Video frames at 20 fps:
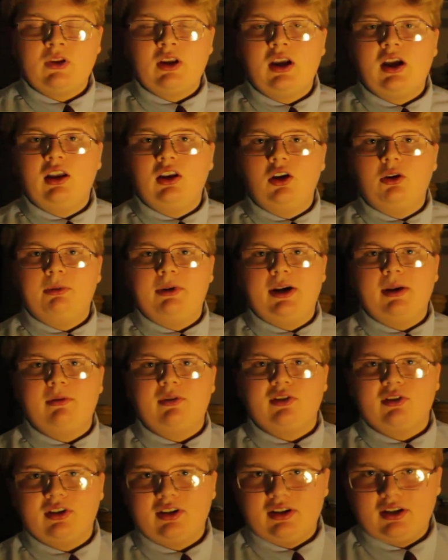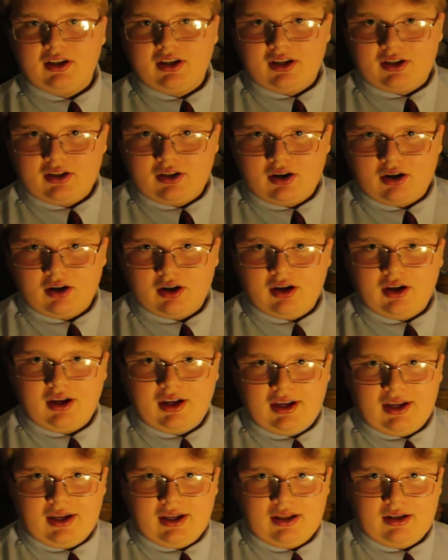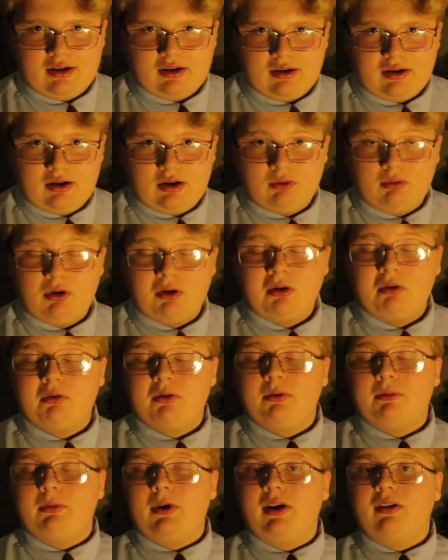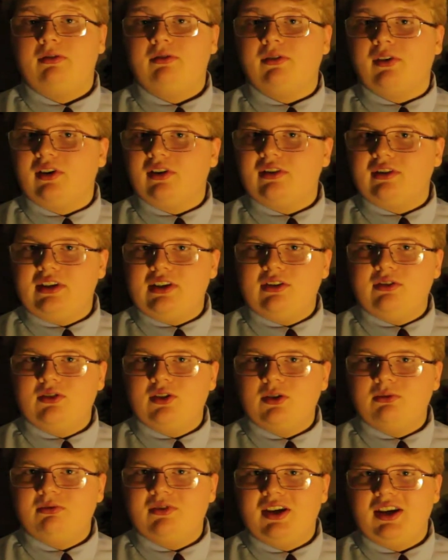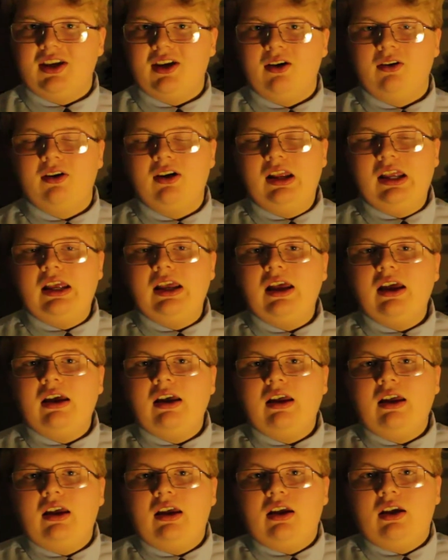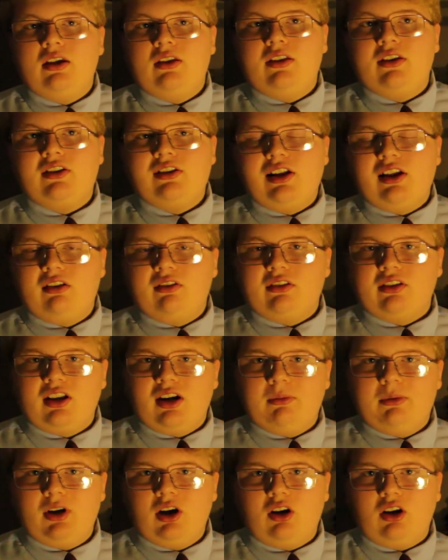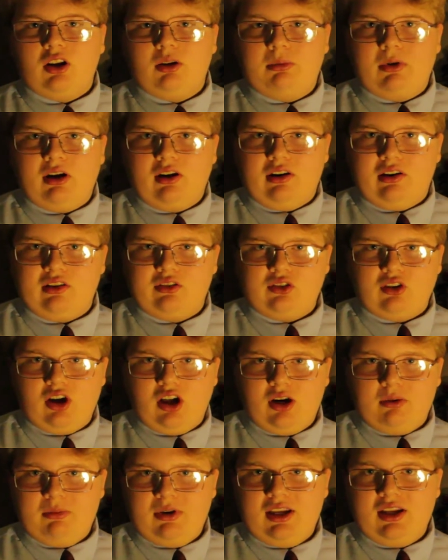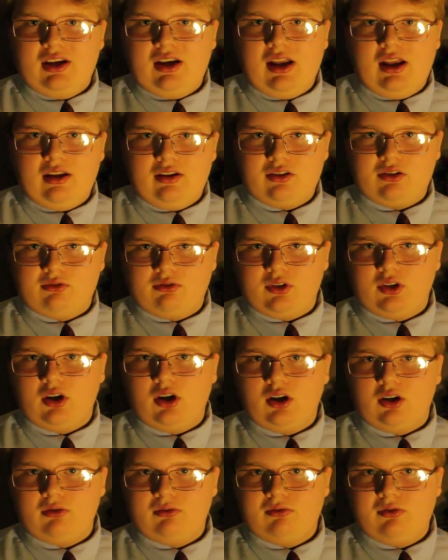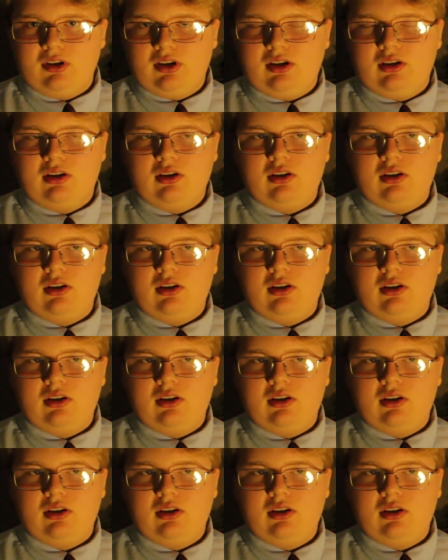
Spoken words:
Hello, my name is Tristan Kincart, and welcome to my first YouTube video. This channel is going to be all about astronomy and astrophotography.